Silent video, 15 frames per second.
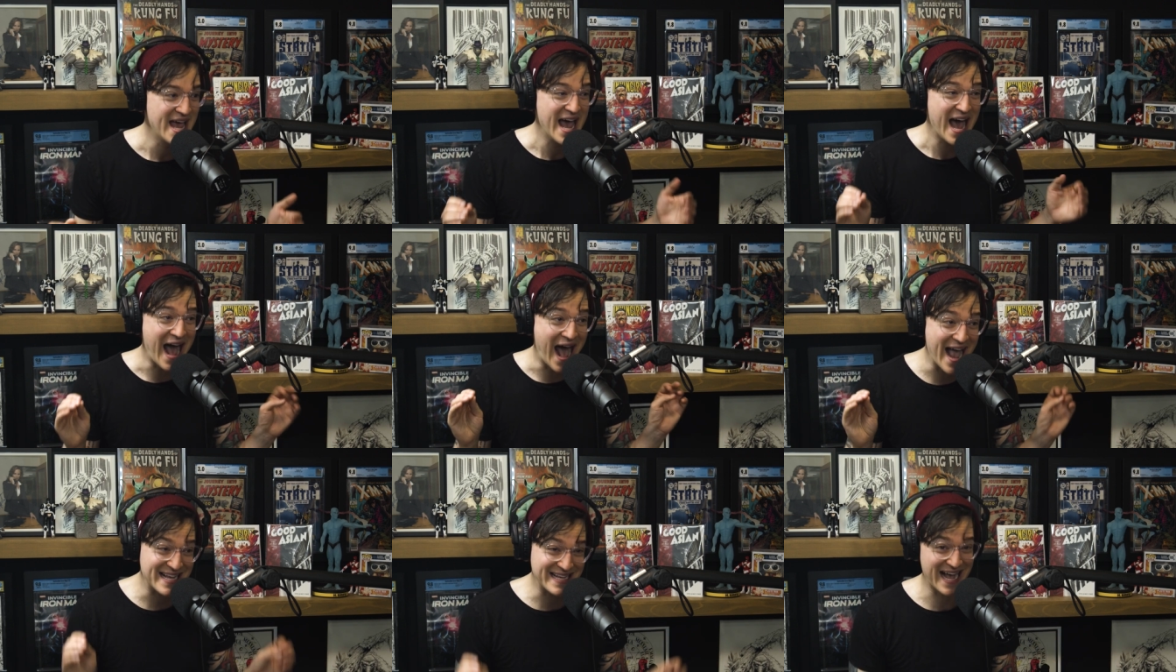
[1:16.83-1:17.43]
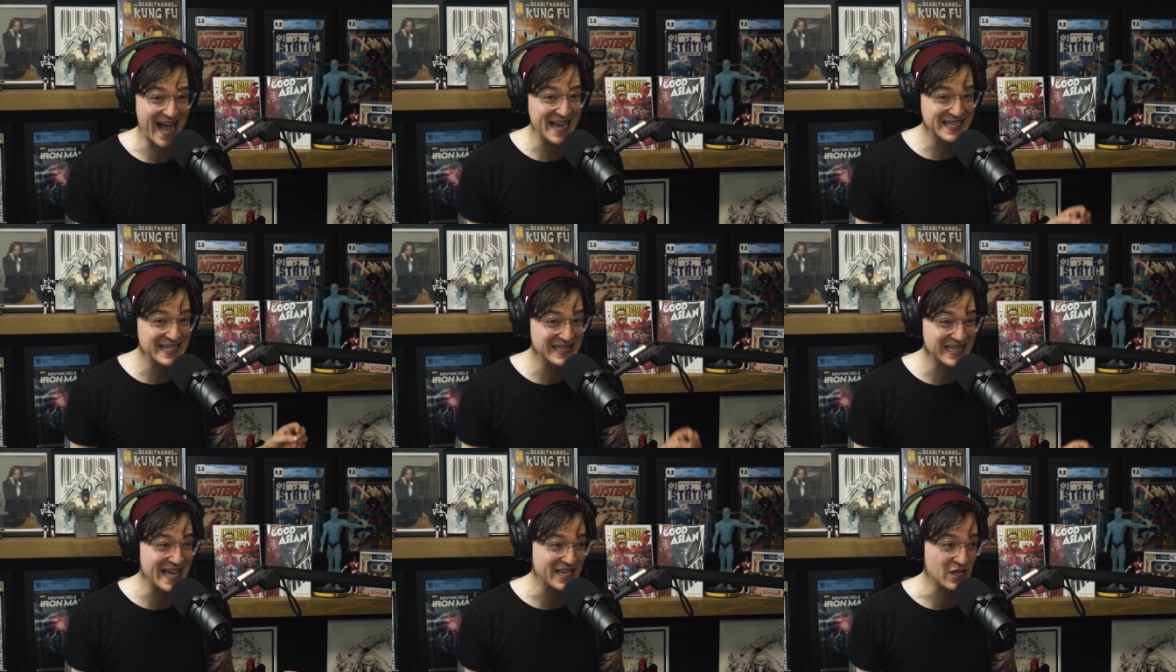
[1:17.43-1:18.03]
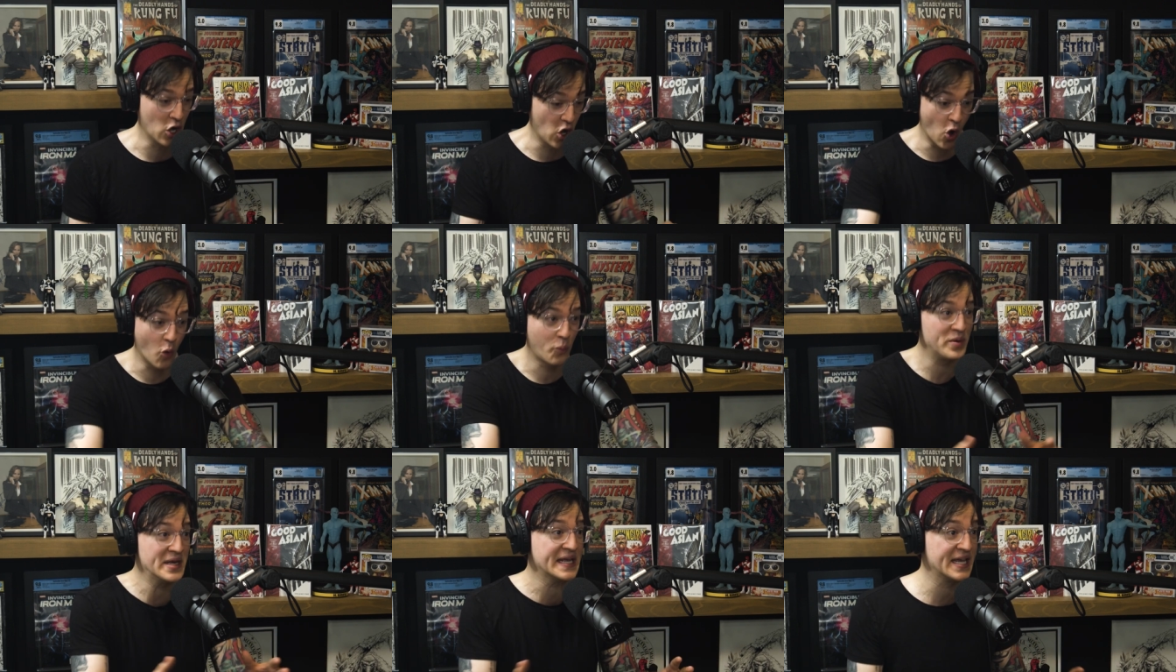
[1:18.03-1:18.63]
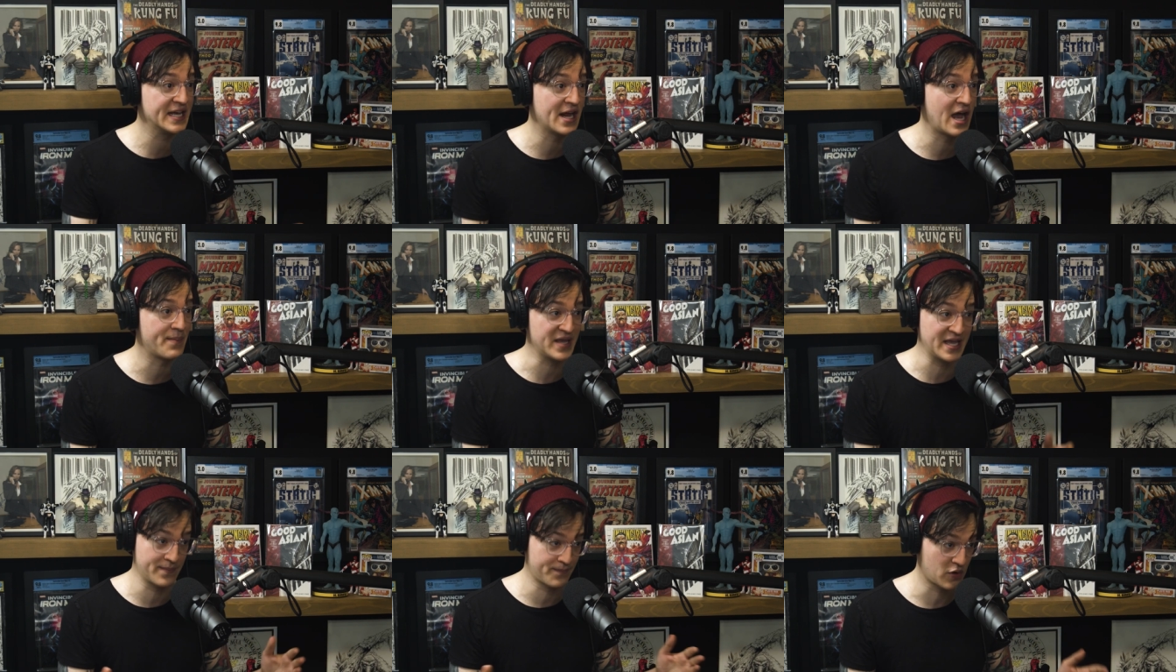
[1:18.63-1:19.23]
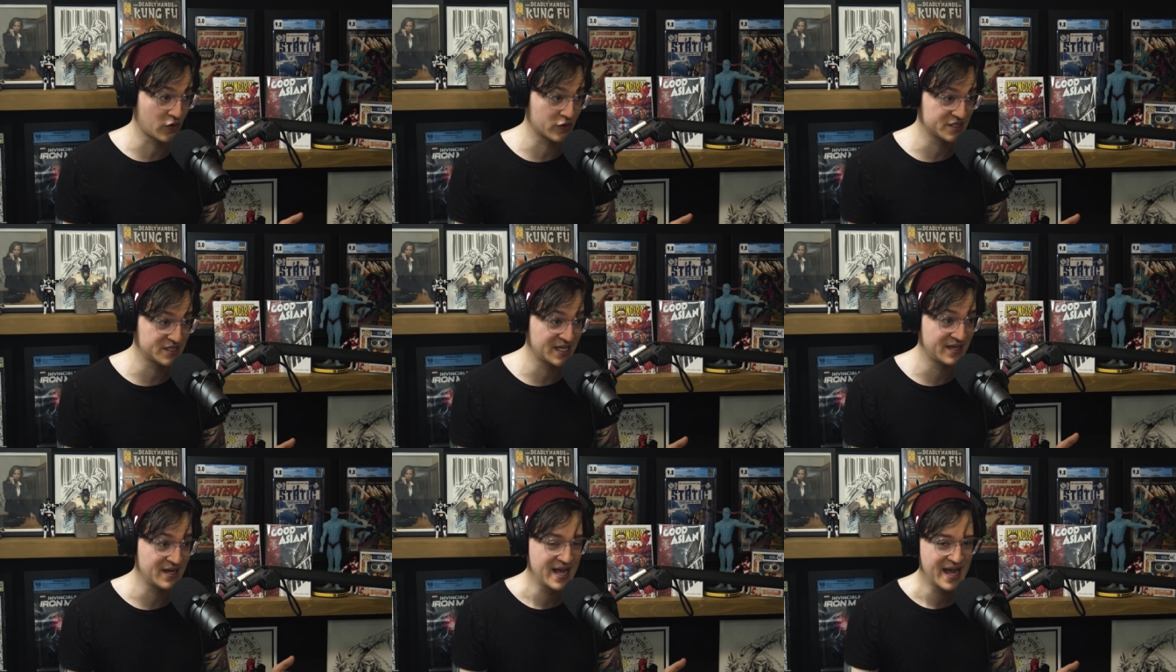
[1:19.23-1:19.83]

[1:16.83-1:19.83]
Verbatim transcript: I kind of like opening it up in person.